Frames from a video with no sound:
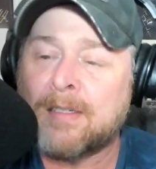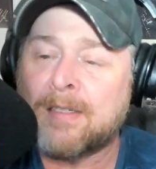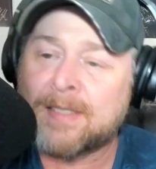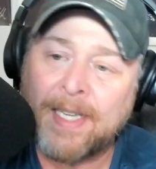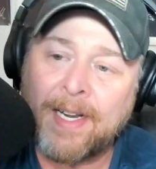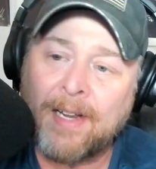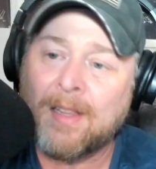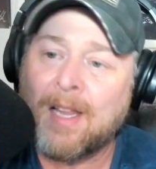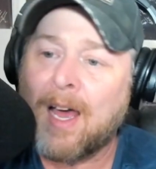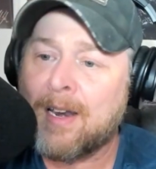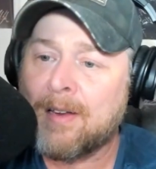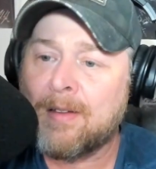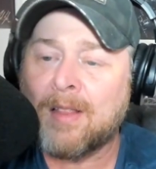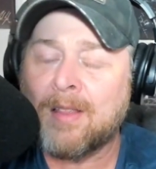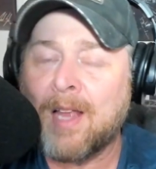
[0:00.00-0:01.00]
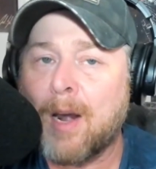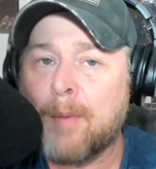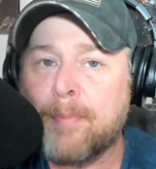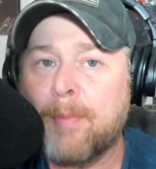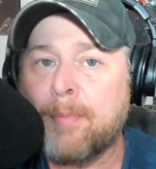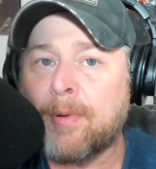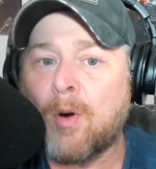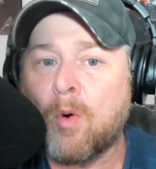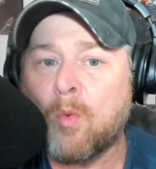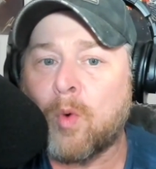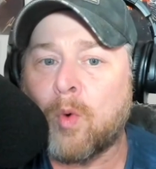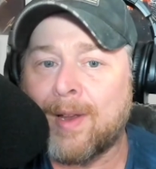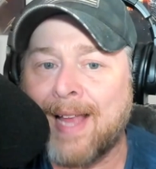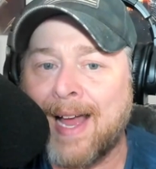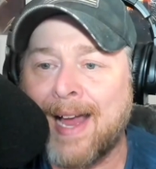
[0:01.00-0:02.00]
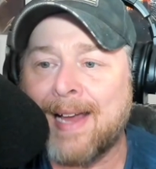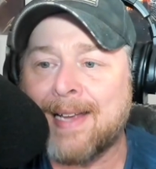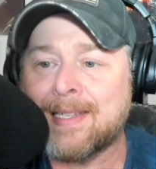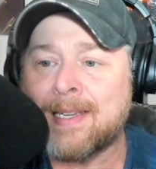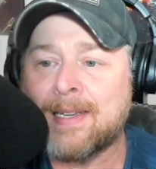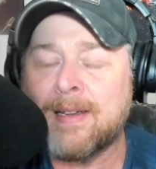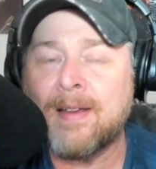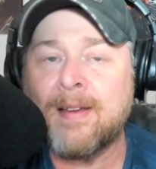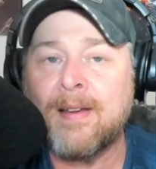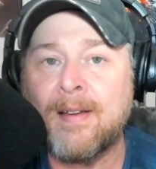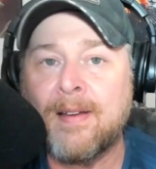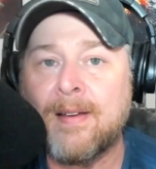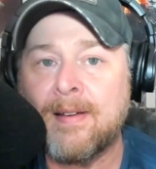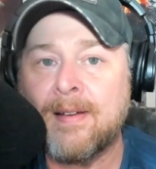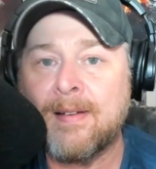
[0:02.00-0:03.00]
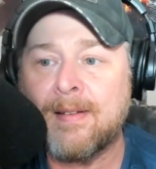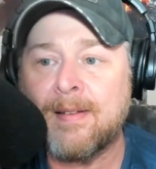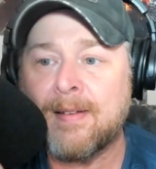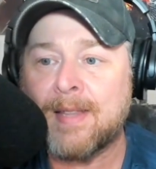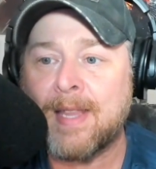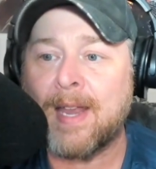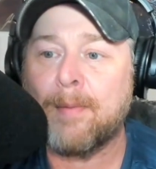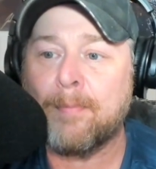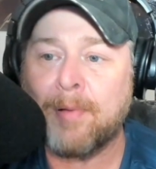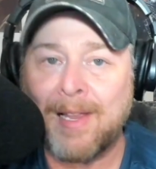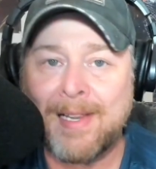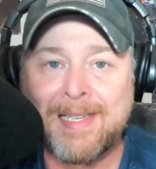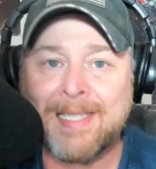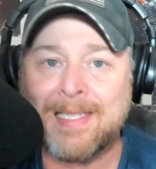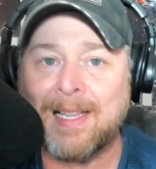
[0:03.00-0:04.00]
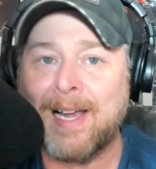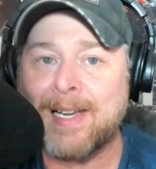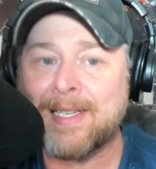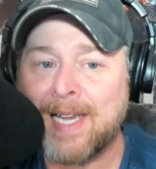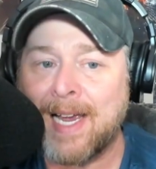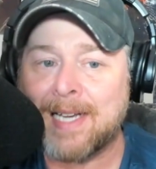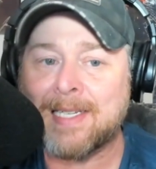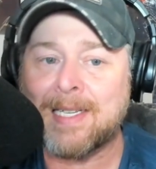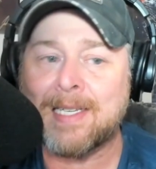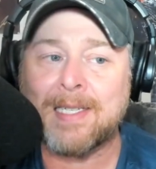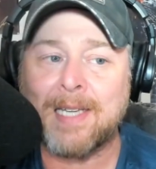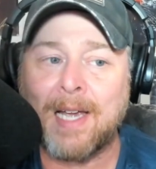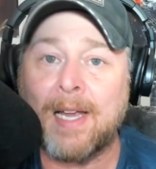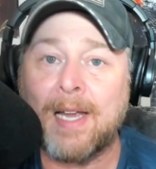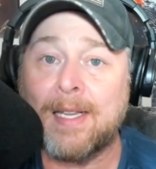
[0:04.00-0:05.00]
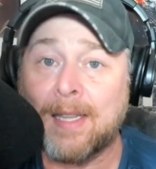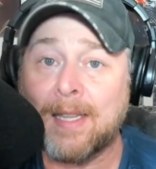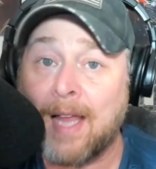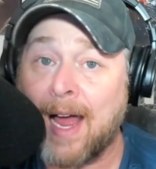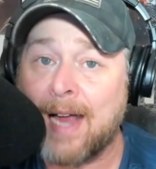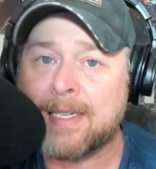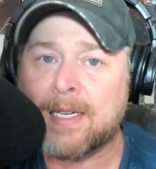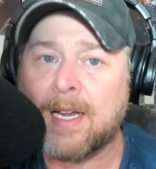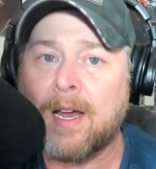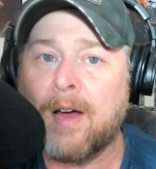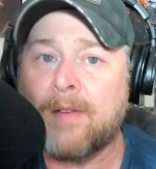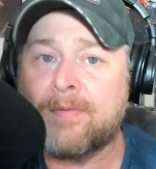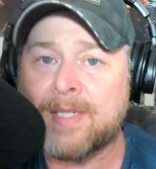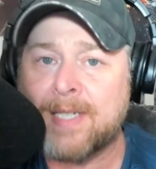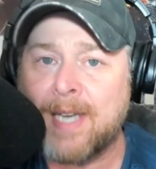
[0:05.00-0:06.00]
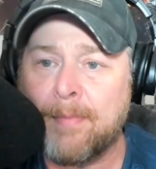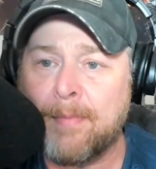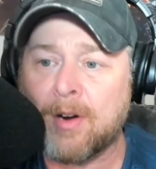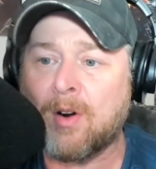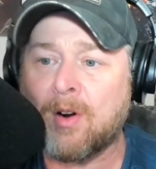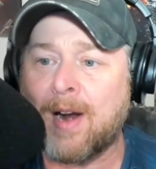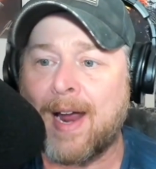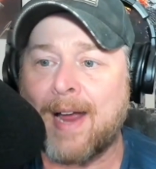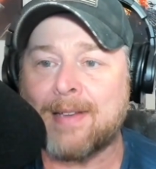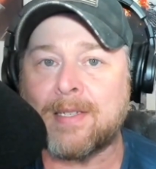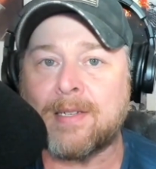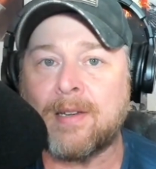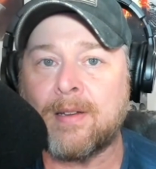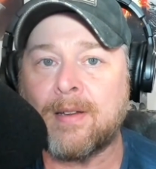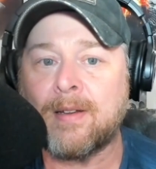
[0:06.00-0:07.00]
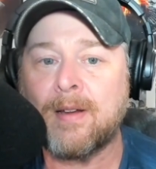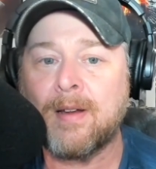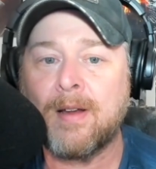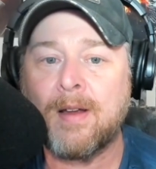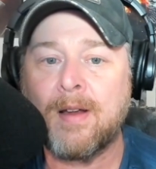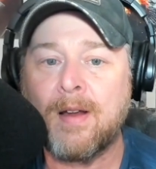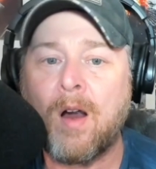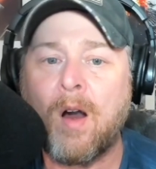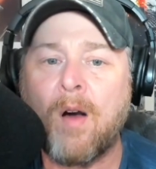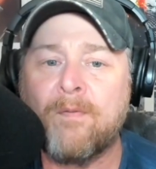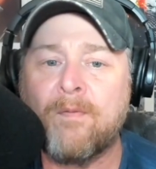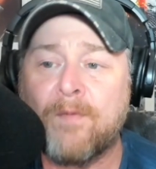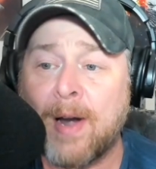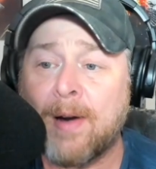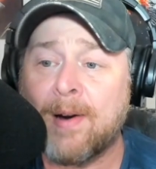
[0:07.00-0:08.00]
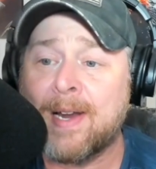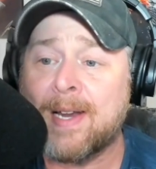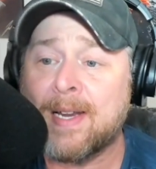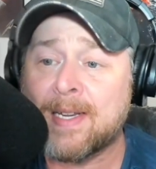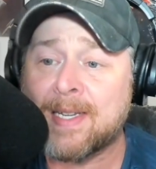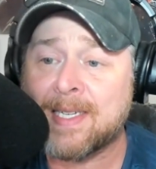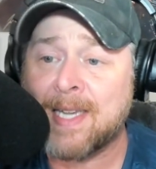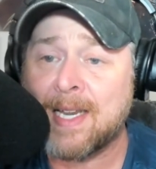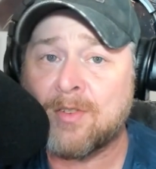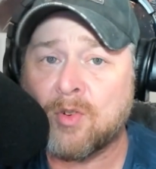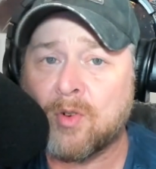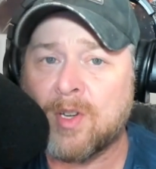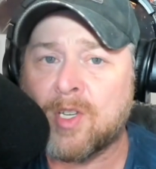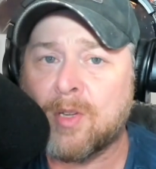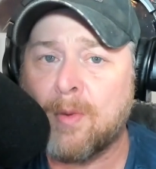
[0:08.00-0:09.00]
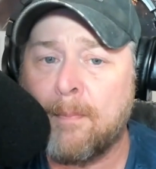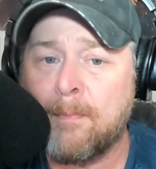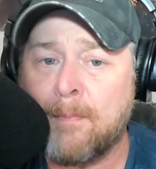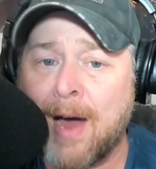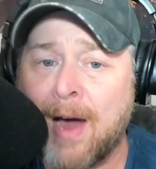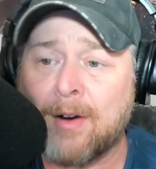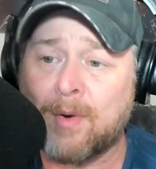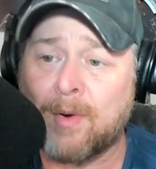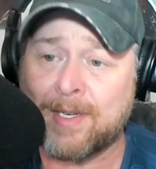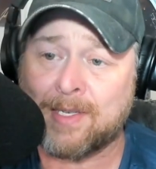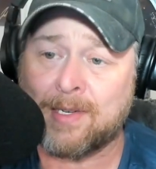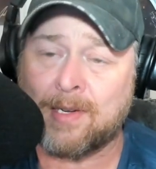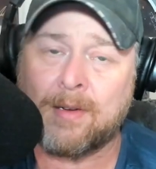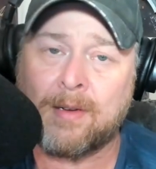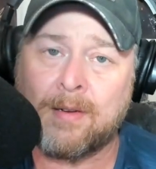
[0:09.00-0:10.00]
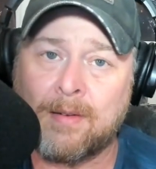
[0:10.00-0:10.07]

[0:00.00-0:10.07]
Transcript: See, a lot of people don't realize that in places like Texas, a lot of Democrats are very centrist moderates.